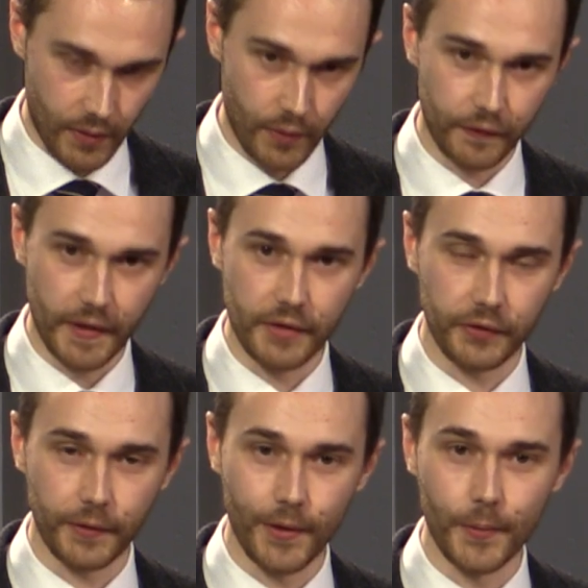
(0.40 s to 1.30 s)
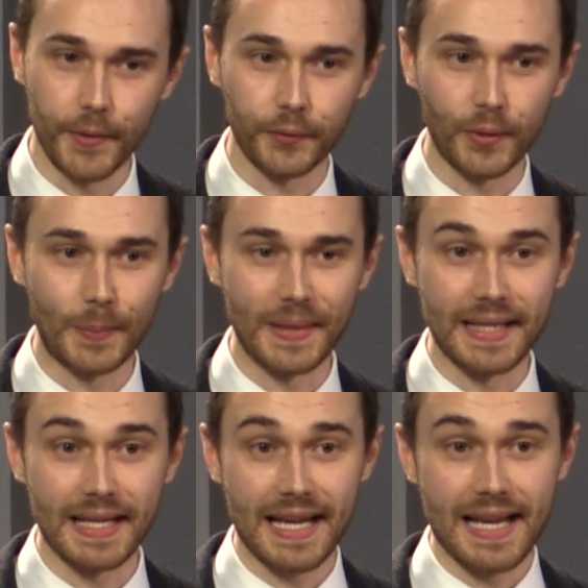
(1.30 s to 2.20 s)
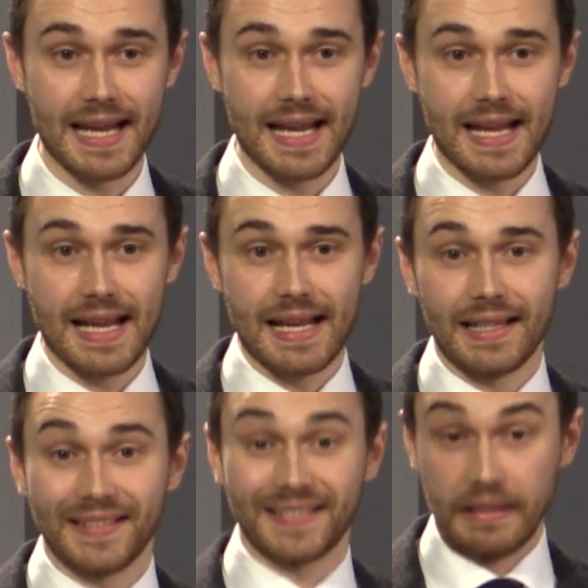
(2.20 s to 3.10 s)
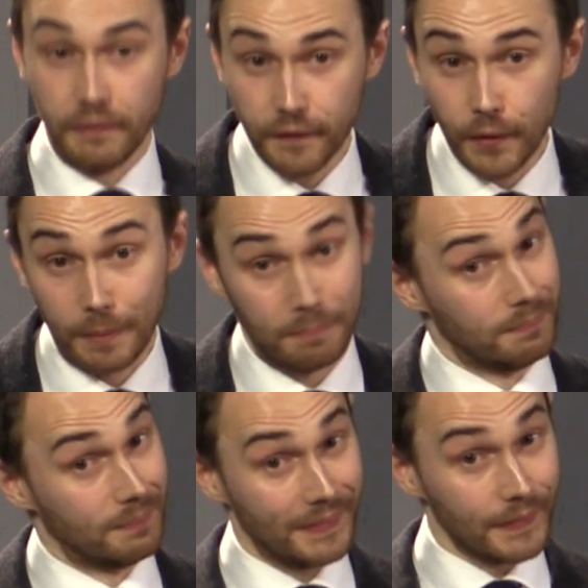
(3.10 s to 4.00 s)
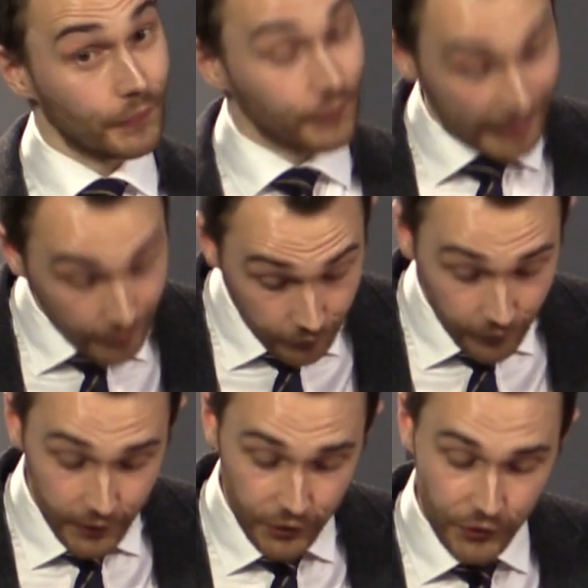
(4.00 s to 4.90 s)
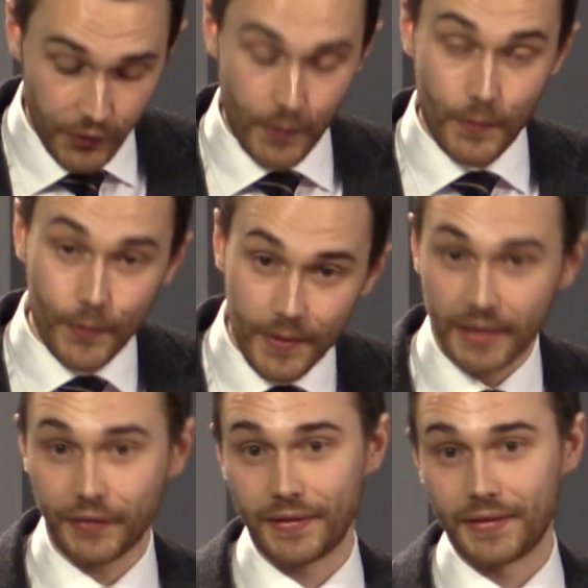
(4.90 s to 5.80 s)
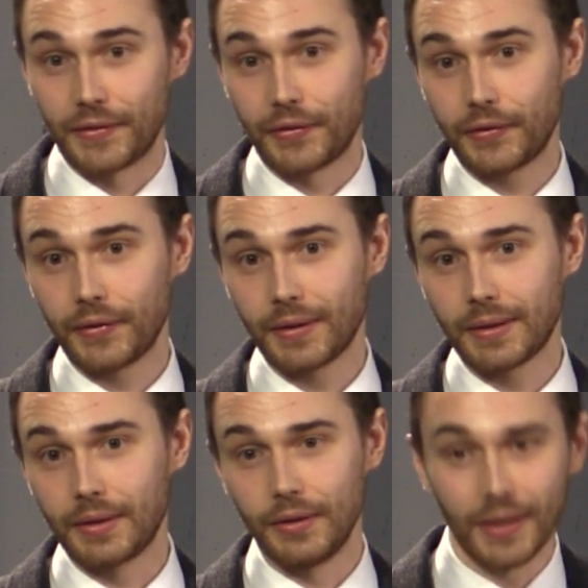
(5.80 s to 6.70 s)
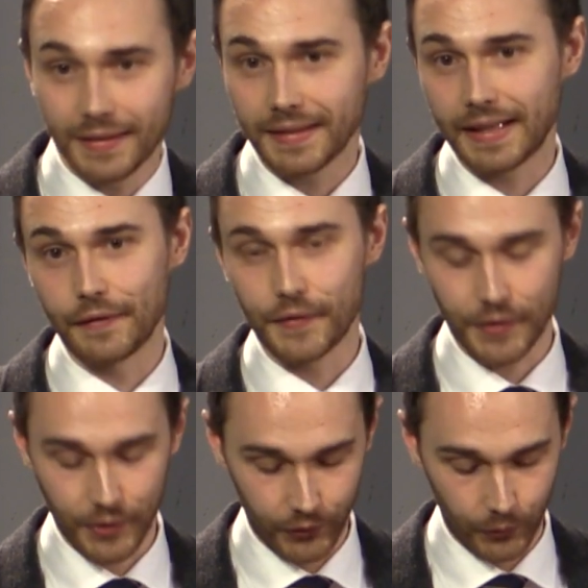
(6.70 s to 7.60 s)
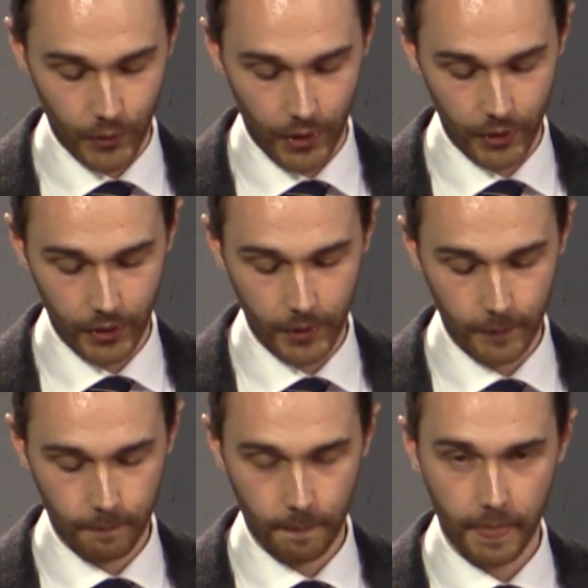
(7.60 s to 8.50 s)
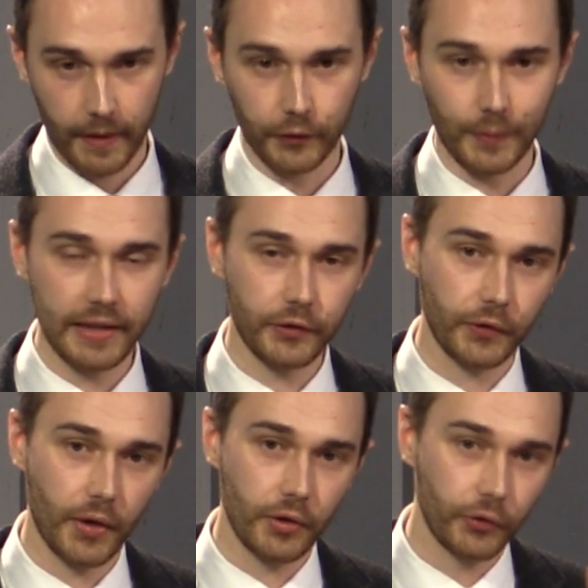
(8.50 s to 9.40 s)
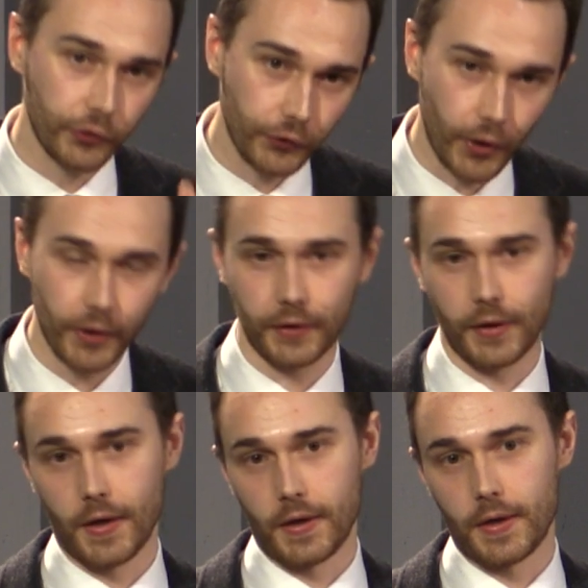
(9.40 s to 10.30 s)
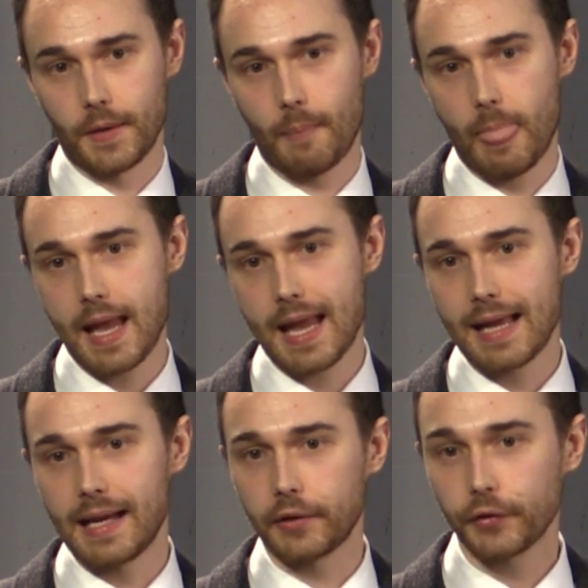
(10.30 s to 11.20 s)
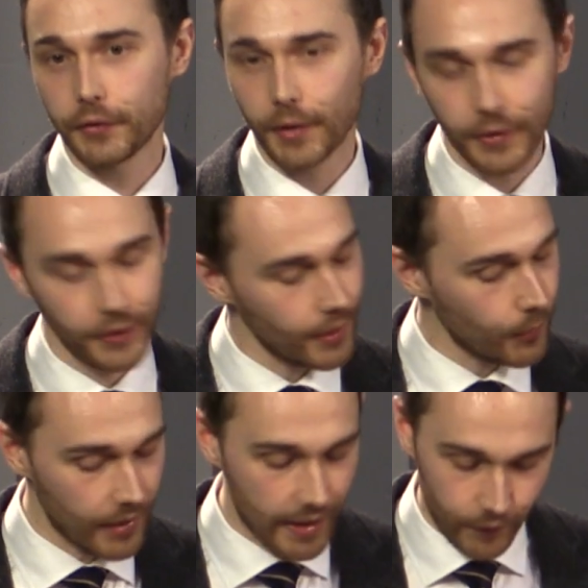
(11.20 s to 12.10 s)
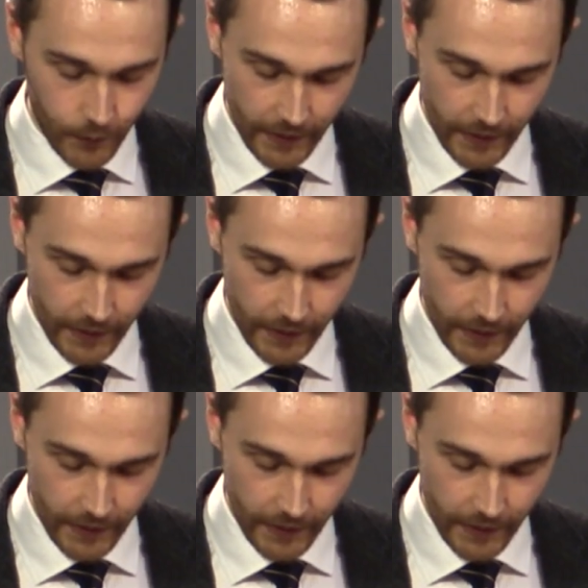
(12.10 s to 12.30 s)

Well, friends, there always will be sinful, selfish reasons not to give to God's work. So let's start now. Let's start now wherever